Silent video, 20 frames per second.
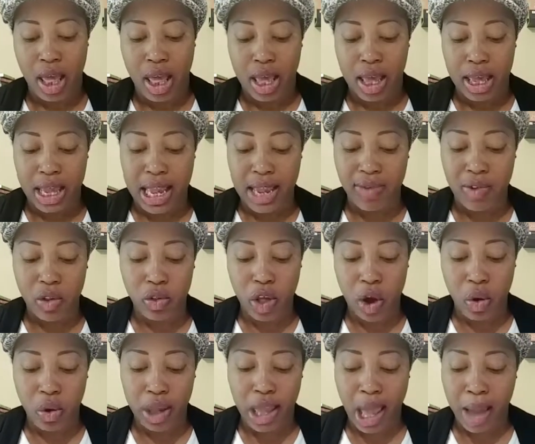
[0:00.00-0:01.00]
Even
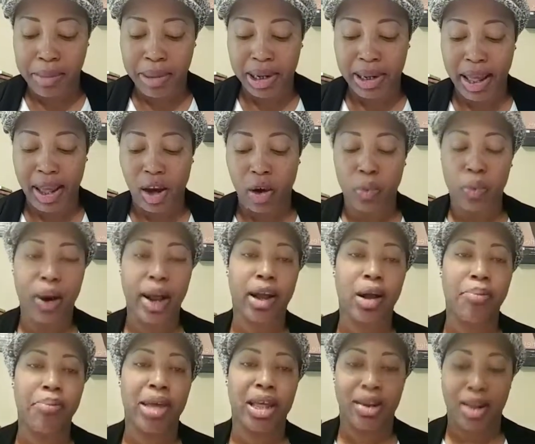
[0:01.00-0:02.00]
though Gamaliel
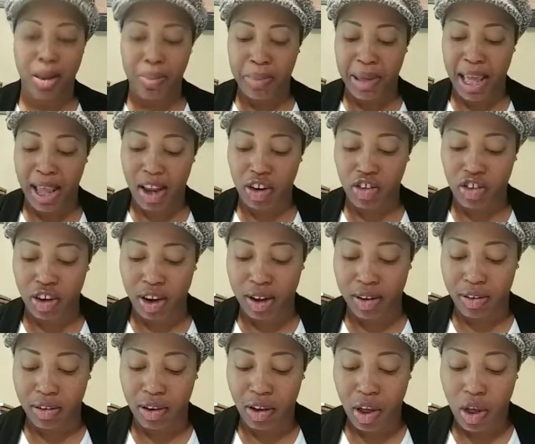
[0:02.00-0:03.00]
recommended
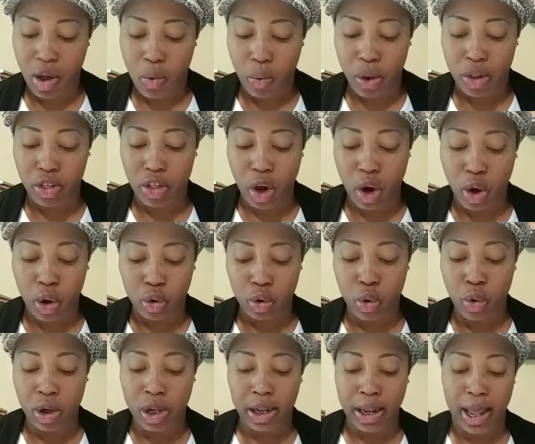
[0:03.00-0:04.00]
patience with those
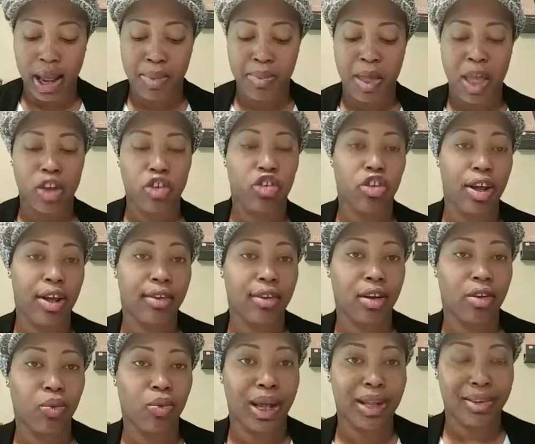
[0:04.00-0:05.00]
who claimed that
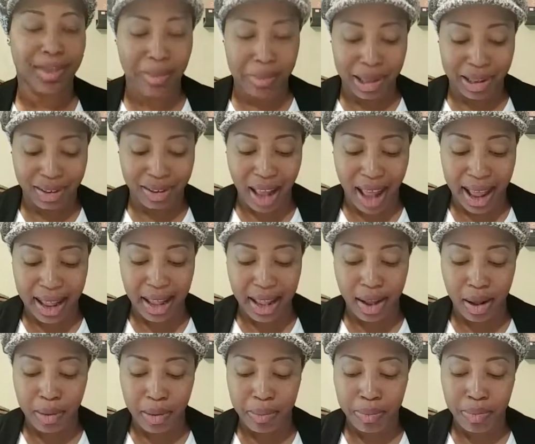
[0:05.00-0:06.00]
Jesus was the
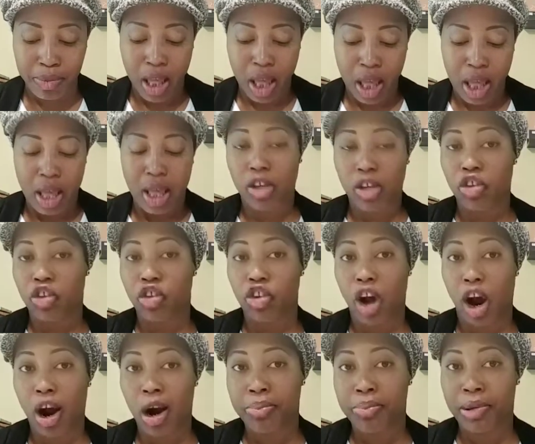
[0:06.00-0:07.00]
Messiah, his
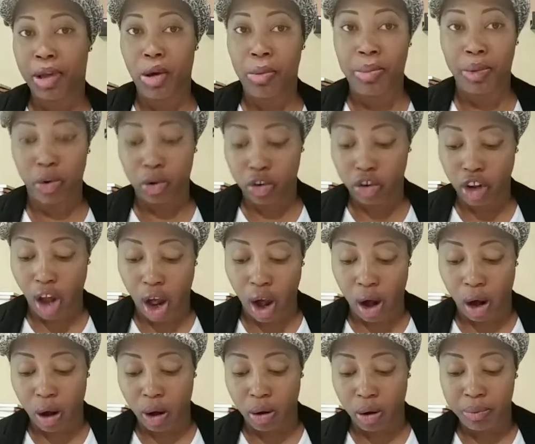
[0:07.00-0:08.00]
star pupil
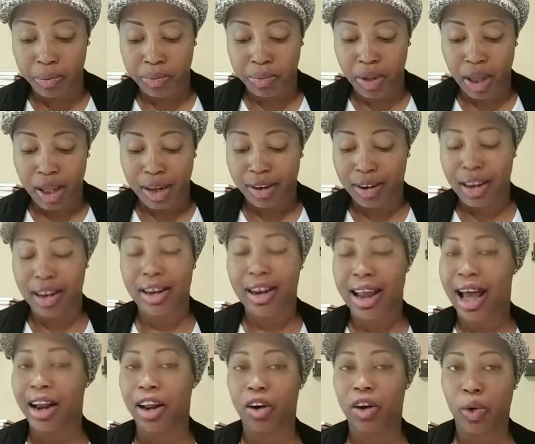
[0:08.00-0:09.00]
Saul did
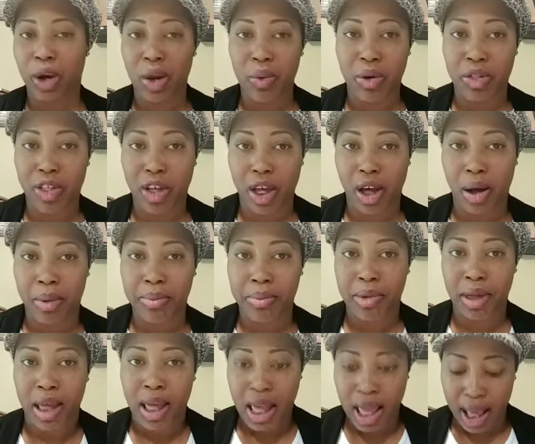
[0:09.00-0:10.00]
not agree with him
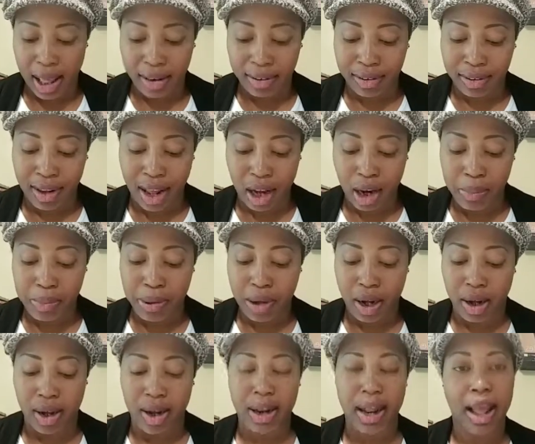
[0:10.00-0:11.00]
and set
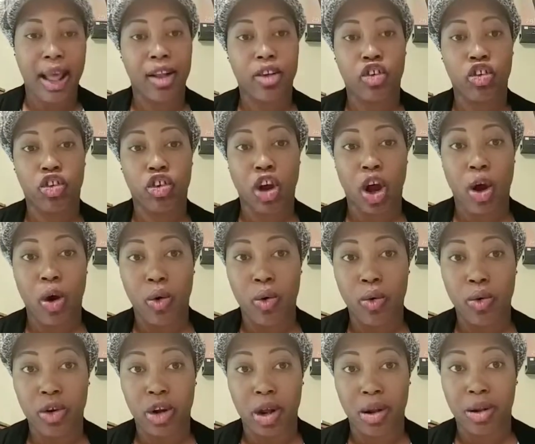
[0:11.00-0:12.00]
upon and
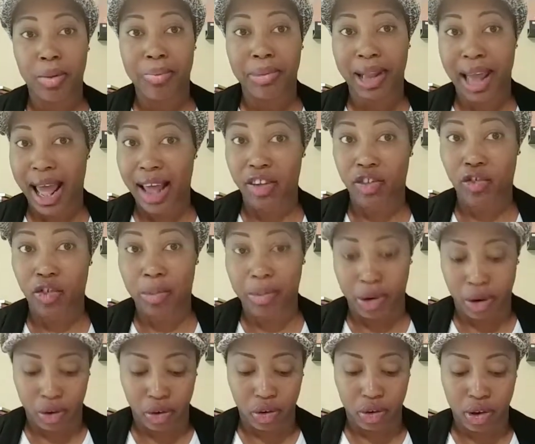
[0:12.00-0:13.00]
stoned
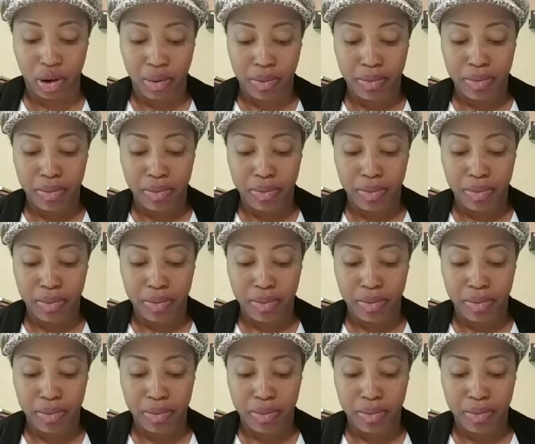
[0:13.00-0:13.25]
blasphemers.